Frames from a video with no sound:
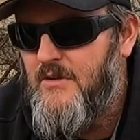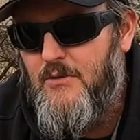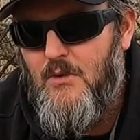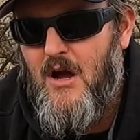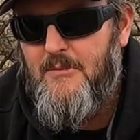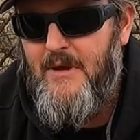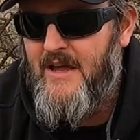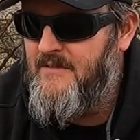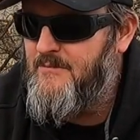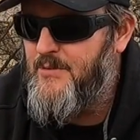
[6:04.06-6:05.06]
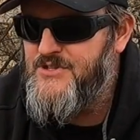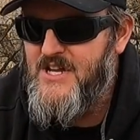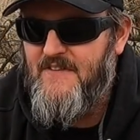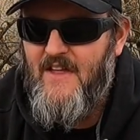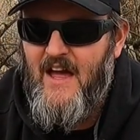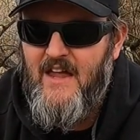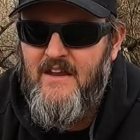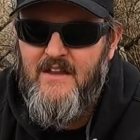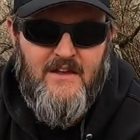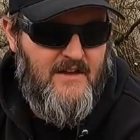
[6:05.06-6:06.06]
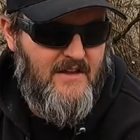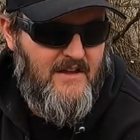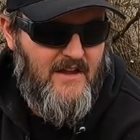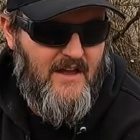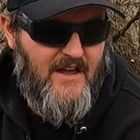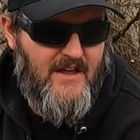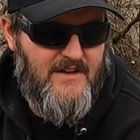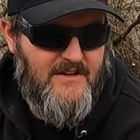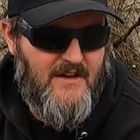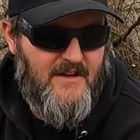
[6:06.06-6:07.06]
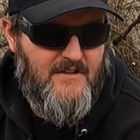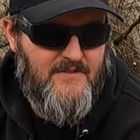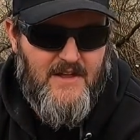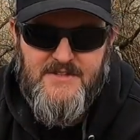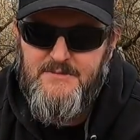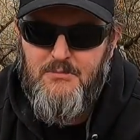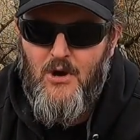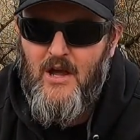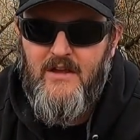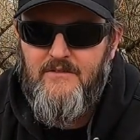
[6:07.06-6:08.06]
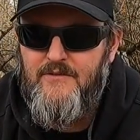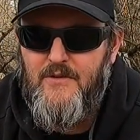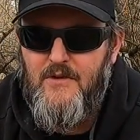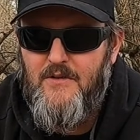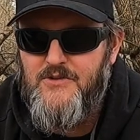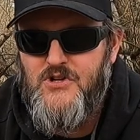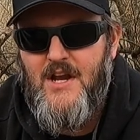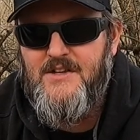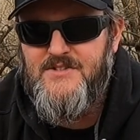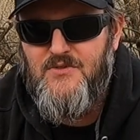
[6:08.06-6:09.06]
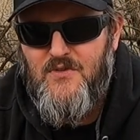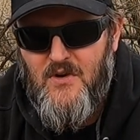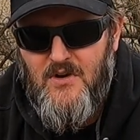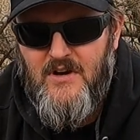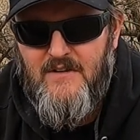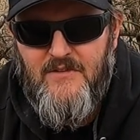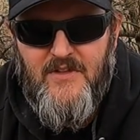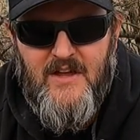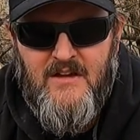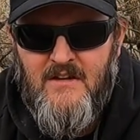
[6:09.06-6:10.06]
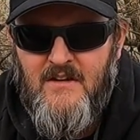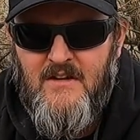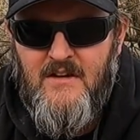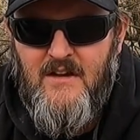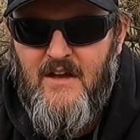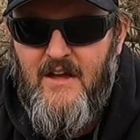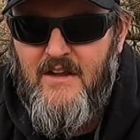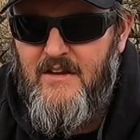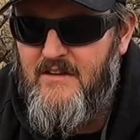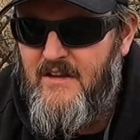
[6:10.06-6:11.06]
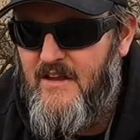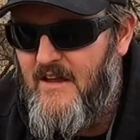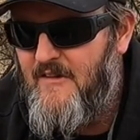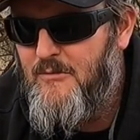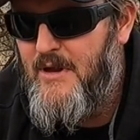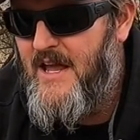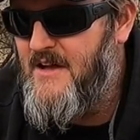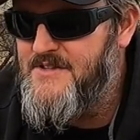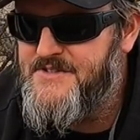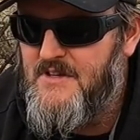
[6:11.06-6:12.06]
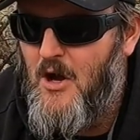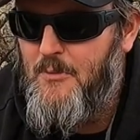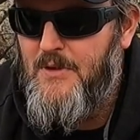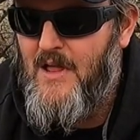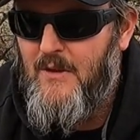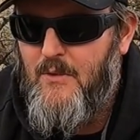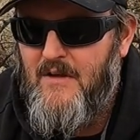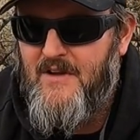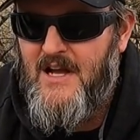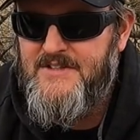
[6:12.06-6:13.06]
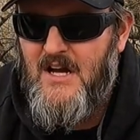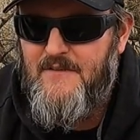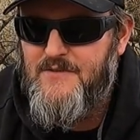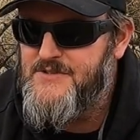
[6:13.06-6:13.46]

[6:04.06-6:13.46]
You rock, man. Appreciate that. And thanks, Bryant, for all the training so far and everything. And everybody else, hope you like what I've got to offer